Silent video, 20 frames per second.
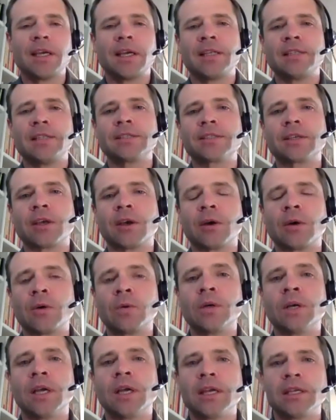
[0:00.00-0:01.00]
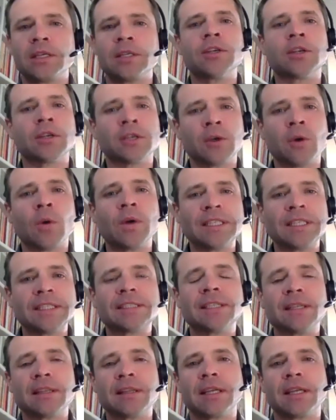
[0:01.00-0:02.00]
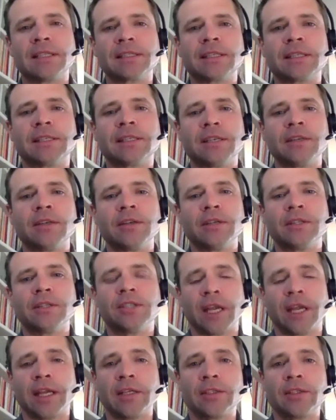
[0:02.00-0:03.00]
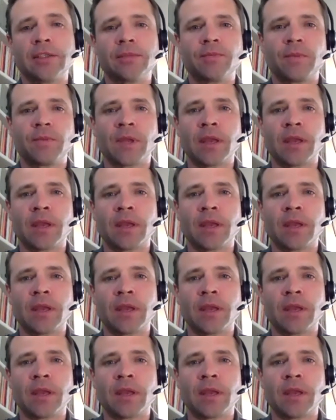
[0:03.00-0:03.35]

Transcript: and so you're going to see things continue to change,